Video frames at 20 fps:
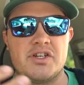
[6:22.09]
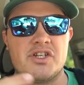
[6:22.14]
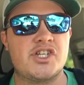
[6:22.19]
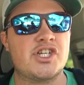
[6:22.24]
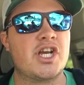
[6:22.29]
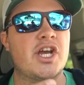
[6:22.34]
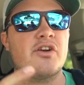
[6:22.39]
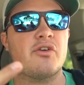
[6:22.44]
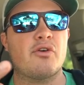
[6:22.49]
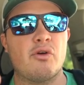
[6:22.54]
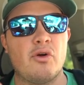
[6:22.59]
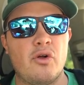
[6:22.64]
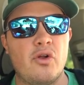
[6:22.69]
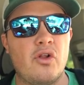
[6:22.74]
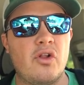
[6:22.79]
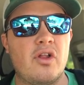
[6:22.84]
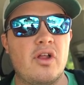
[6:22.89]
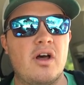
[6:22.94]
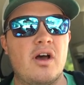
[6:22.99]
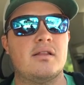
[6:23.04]

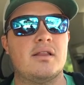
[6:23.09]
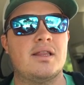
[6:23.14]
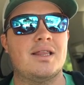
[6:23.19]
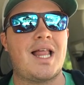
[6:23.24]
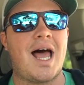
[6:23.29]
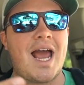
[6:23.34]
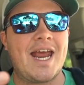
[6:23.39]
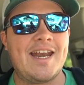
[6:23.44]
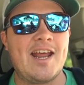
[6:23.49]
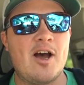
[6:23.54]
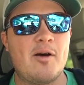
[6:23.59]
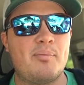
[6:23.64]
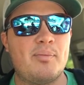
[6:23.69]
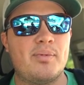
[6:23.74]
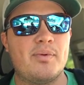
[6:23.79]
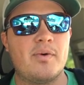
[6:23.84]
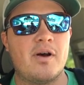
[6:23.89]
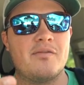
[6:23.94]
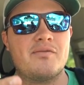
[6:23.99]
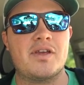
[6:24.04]
general lineup
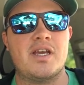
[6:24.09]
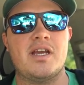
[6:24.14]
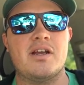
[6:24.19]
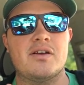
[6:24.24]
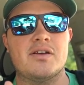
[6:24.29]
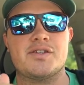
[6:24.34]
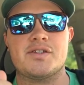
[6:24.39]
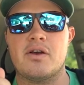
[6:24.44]
of gear.